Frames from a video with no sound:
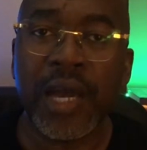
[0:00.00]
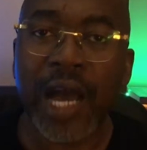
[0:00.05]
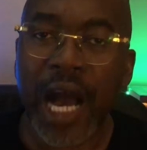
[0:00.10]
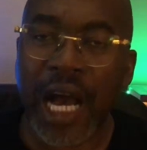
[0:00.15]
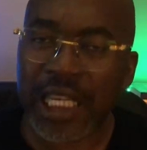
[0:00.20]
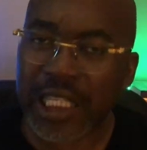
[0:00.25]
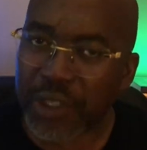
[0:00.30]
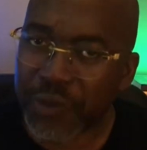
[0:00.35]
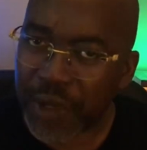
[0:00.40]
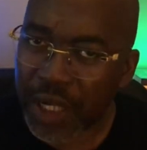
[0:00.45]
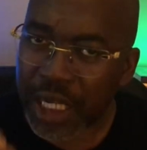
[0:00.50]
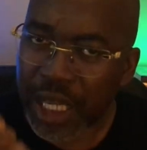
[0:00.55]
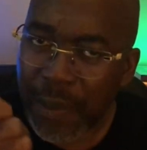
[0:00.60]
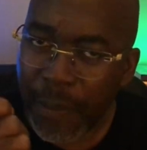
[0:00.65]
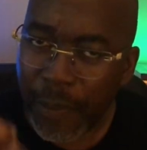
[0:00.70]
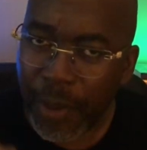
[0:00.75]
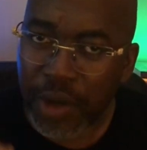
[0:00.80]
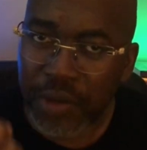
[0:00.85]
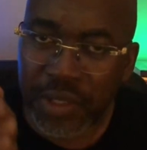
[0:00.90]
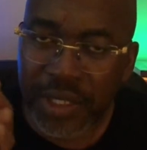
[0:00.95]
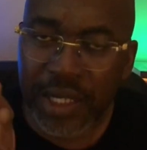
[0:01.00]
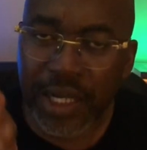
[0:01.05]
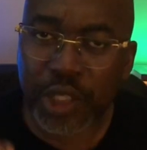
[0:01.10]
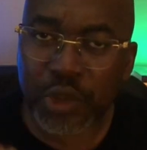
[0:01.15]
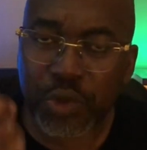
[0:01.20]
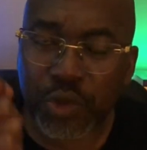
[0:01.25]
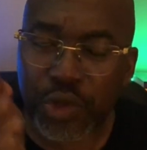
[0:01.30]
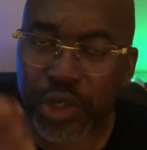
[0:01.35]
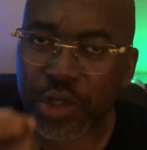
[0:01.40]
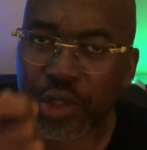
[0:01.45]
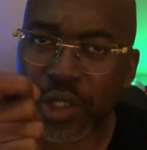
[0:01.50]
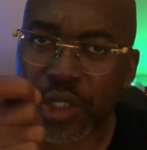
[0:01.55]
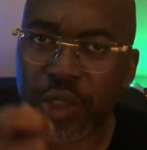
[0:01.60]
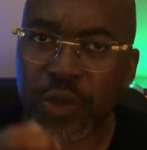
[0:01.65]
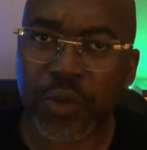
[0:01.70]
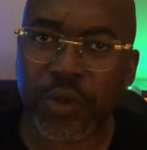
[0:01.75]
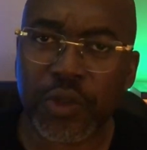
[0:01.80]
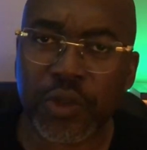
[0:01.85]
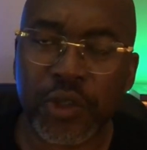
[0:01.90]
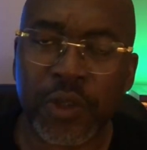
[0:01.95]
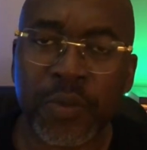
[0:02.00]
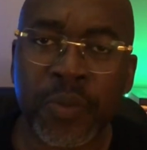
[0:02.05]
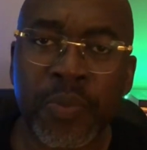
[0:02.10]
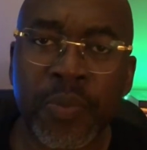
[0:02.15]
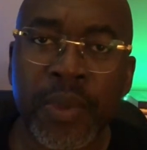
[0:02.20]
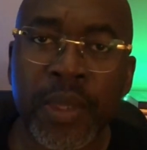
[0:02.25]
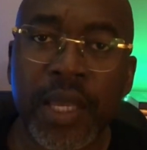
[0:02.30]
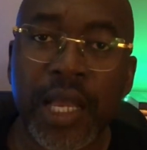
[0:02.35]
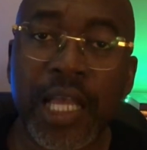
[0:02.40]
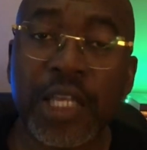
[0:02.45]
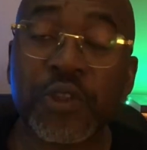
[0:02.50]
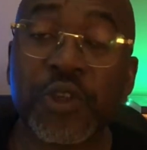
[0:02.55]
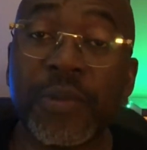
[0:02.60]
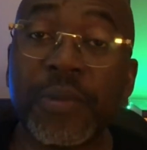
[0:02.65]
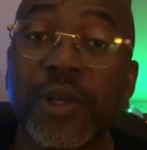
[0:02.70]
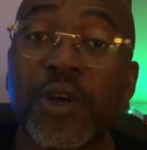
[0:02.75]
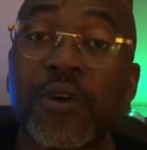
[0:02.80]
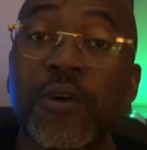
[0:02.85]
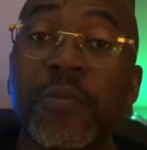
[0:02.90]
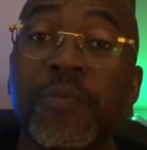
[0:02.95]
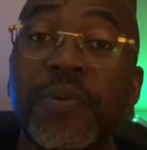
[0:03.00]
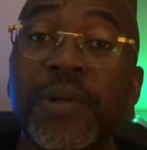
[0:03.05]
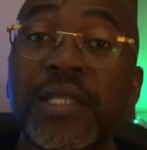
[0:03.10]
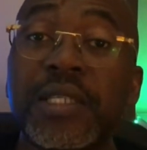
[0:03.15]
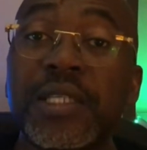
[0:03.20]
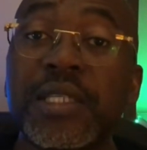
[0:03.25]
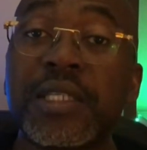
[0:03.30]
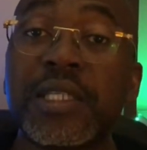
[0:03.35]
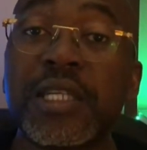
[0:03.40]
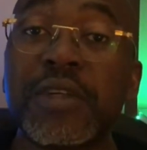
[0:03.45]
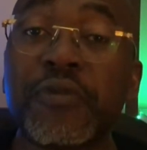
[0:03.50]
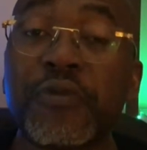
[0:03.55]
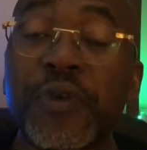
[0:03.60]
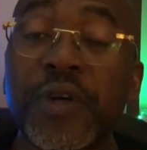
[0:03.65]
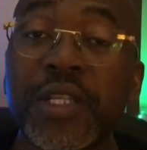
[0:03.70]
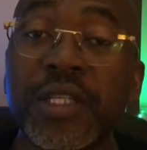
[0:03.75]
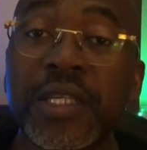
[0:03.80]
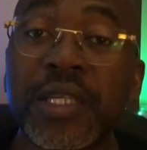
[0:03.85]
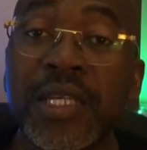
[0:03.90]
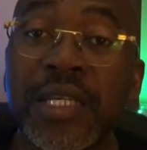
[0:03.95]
as far as that particular situation is concerned, it's going to be completely different.